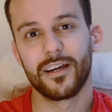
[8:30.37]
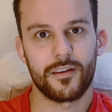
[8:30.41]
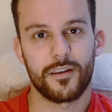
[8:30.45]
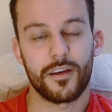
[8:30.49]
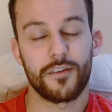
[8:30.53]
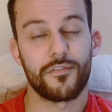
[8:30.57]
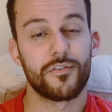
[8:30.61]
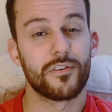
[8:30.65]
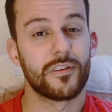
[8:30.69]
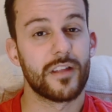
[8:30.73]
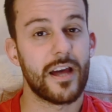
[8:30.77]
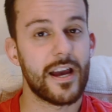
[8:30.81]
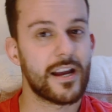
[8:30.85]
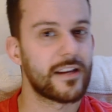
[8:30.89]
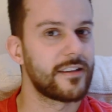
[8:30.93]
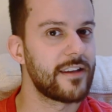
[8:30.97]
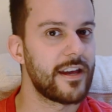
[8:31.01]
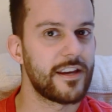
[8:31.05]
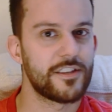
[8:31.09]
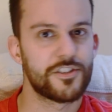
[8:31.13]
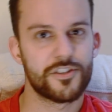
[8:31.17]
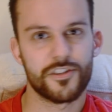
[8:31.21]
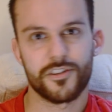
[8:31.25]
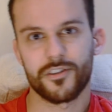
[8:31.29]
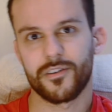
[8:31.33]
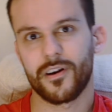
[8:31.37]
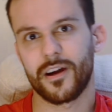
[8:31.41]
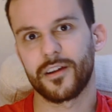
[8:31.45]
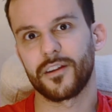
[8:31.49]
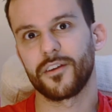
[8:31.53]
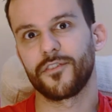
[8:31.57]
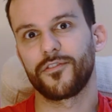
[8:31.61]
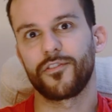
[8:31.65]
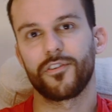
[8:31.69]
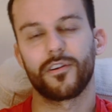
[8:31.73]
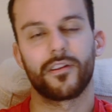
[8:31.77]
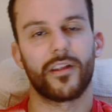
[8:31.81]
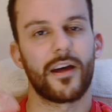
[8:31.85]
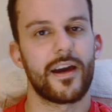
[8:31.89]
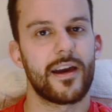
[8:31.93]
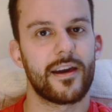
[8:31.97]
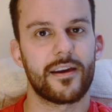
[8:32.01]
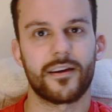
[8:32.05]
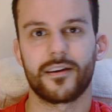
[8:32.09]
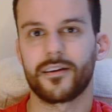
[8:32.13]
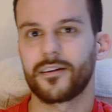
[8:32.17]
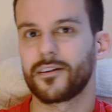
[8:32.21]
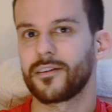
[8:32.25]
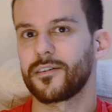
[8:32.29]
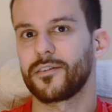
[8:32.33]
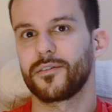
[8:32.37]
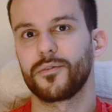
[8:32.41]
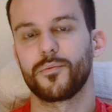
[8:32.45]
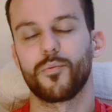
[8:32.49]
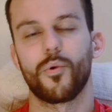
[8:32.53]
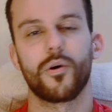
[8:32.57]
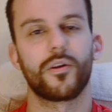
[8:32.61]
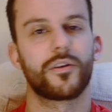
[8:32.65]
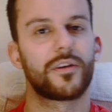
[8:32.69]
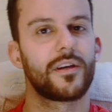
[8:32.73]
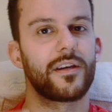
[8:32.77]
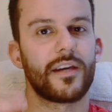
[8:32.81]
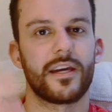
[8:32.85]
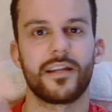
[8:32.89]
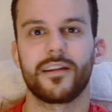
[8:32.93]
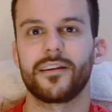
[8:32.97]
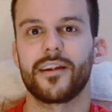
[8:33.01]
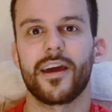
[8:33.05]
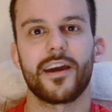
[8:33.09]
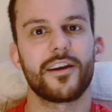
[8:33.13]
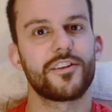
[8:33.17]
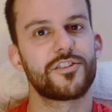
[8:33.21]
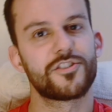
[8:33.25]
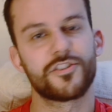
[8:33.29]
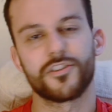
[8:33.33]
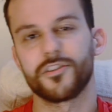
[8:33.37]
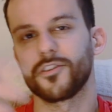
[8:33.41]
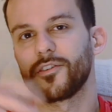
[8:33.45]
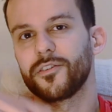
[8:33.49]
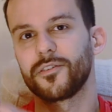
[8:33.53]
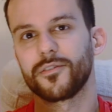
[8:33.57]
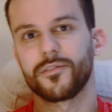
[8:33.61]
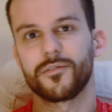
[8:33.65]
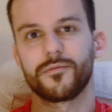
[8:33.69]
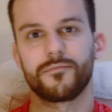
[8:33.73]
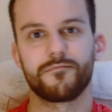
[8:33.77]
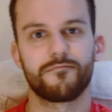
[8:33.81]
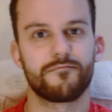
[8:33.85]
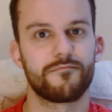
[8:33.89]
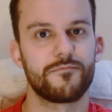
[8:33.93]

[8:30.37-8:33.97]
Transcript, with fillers: If you like nature and if you like walking in nature,